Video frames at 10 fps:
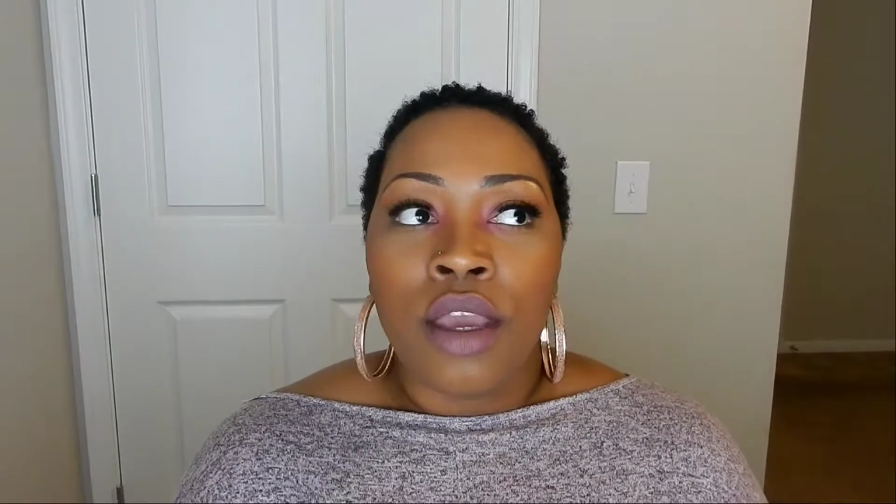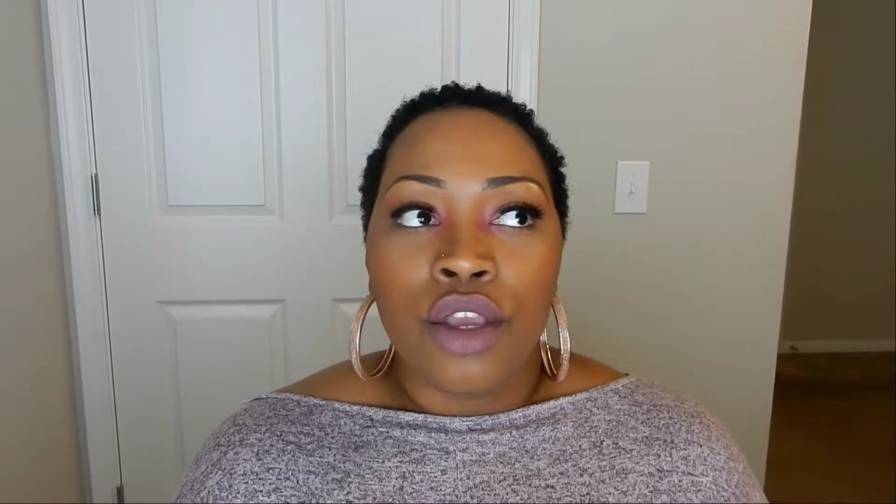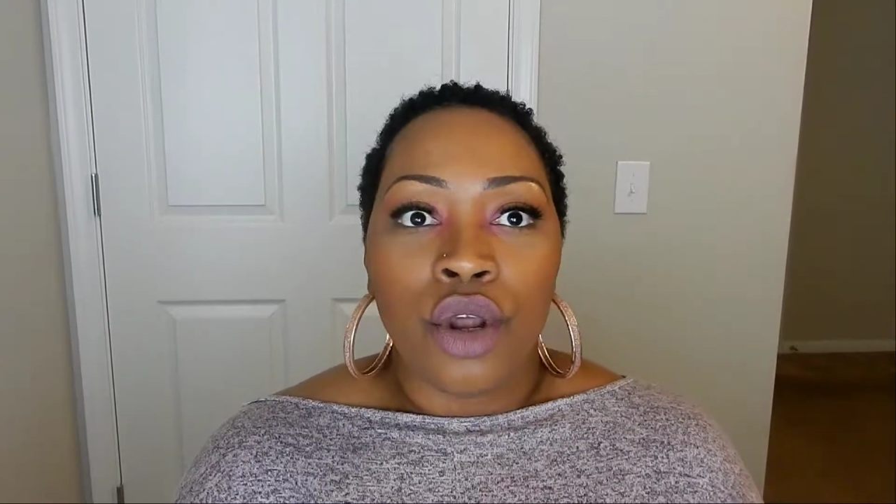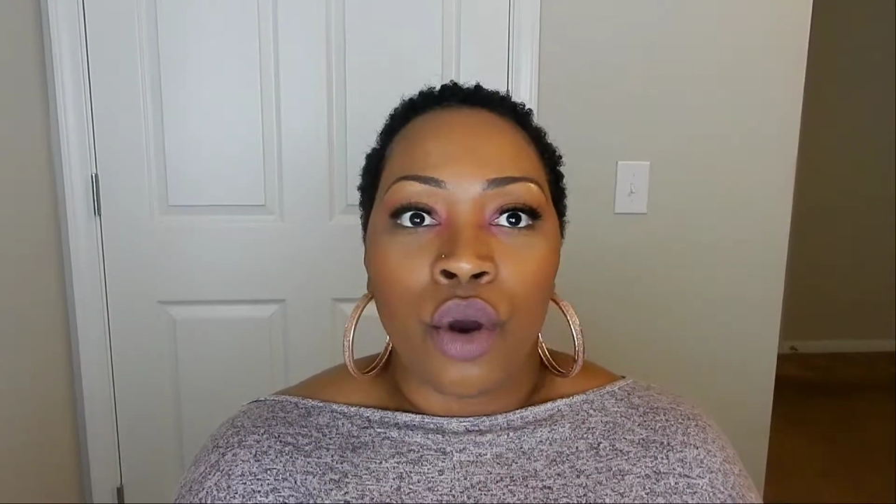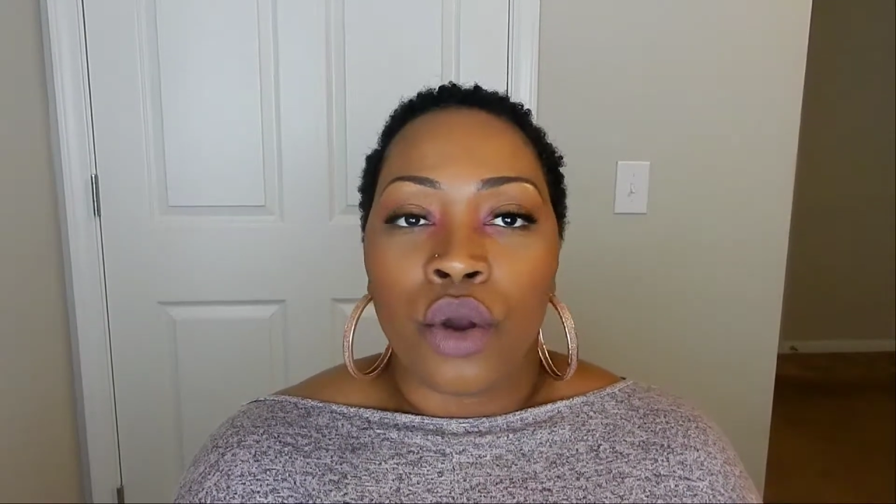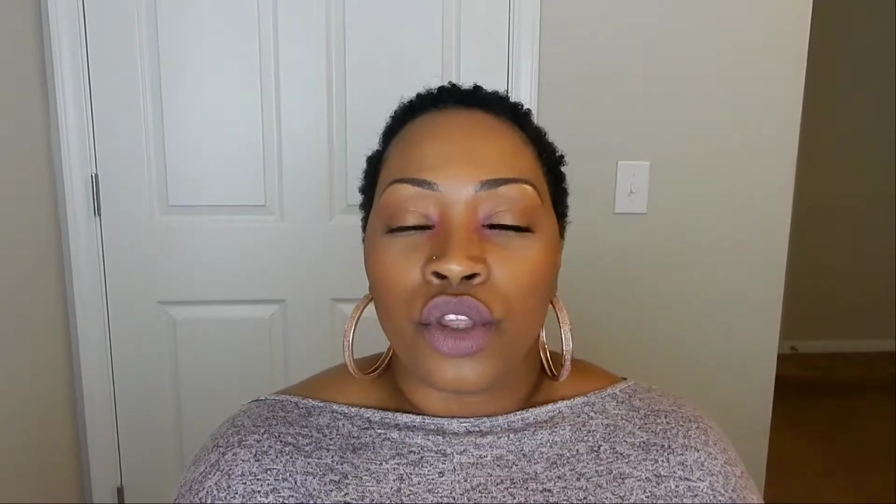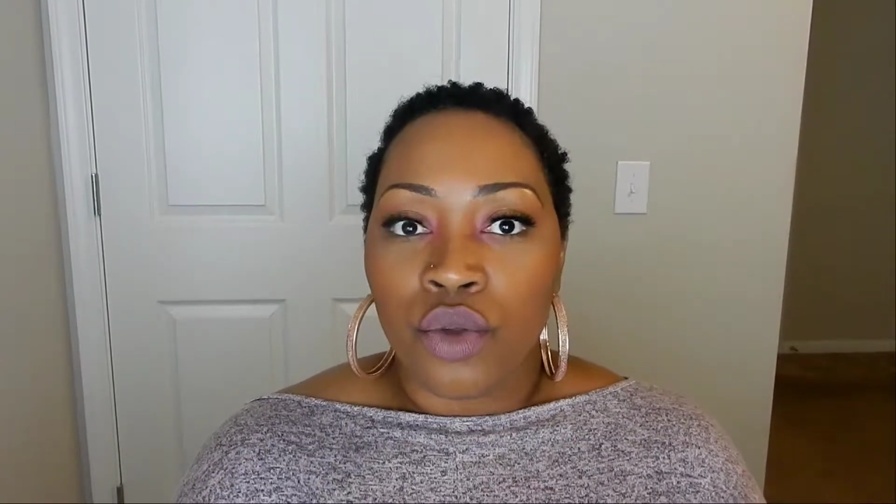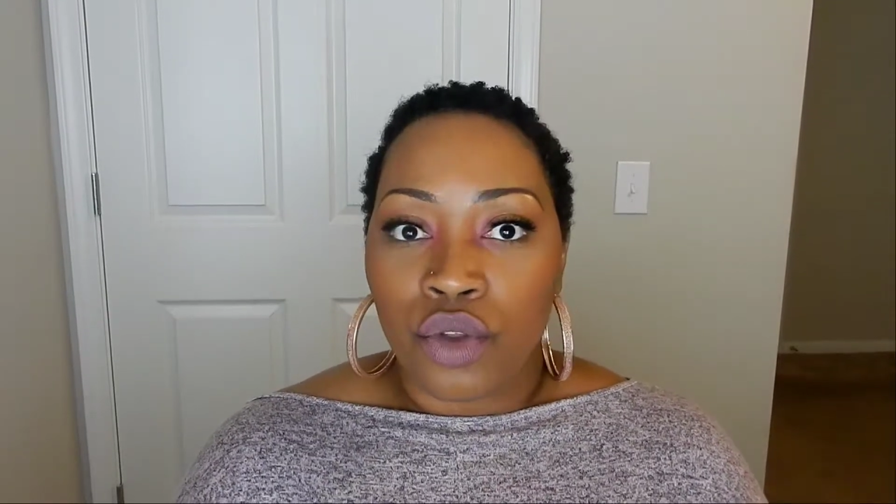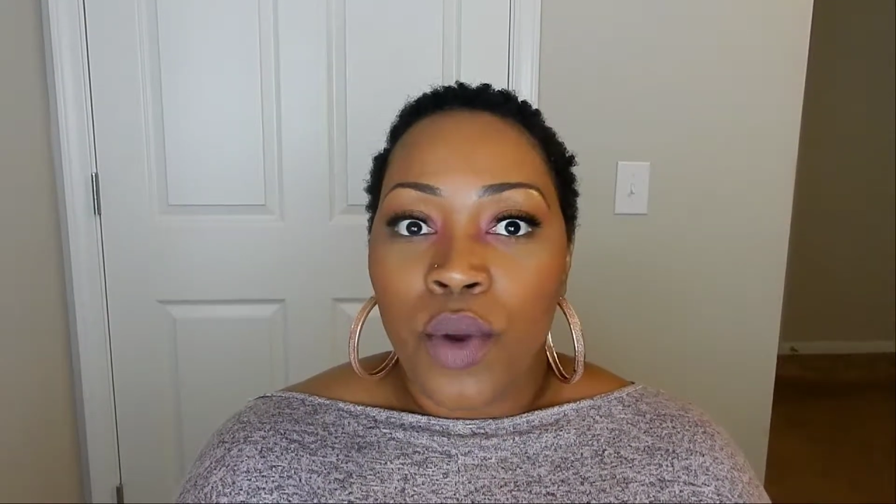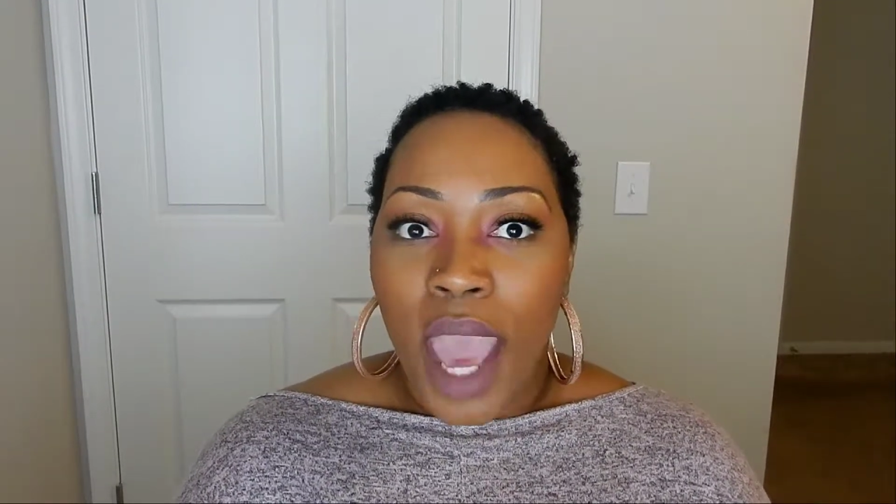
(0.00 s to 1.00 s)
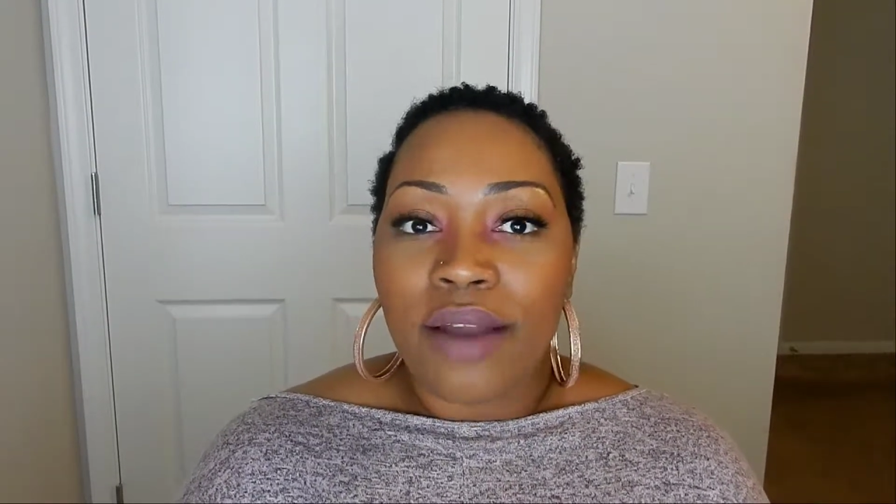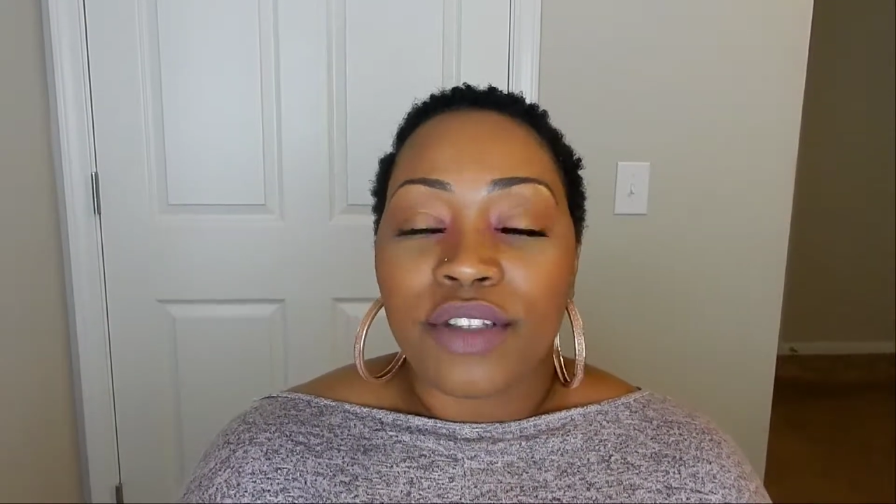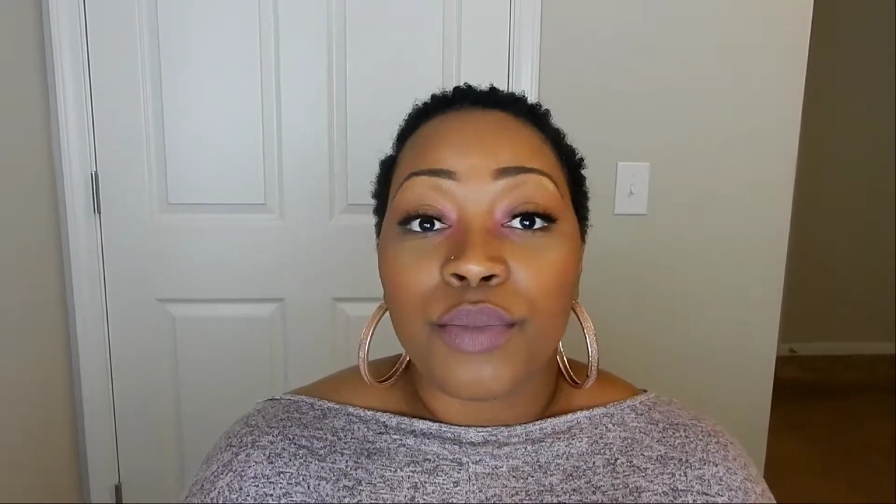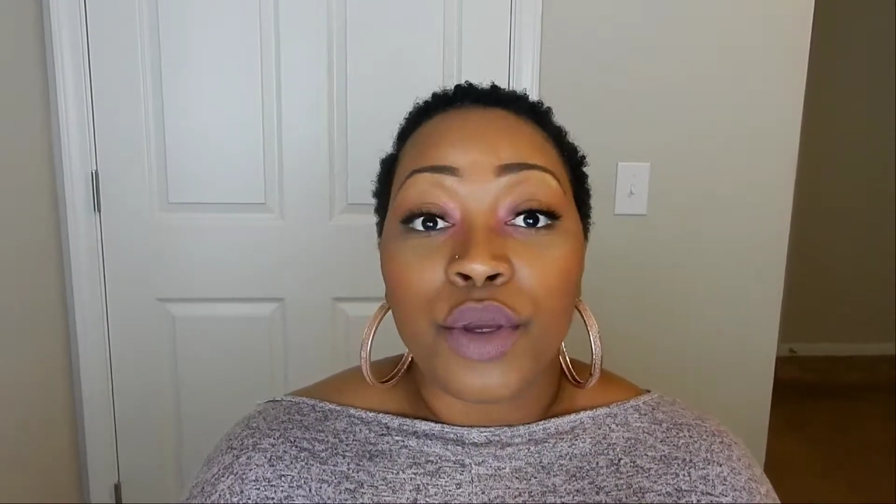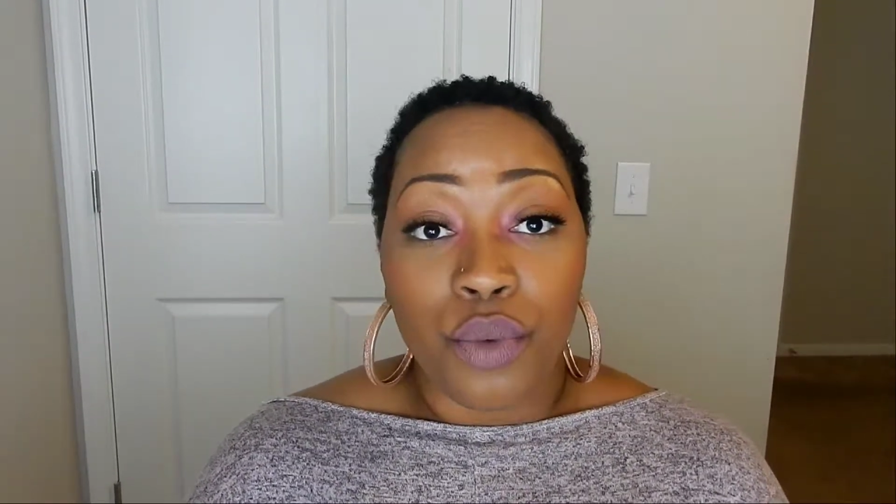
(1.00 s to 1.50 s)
you have to be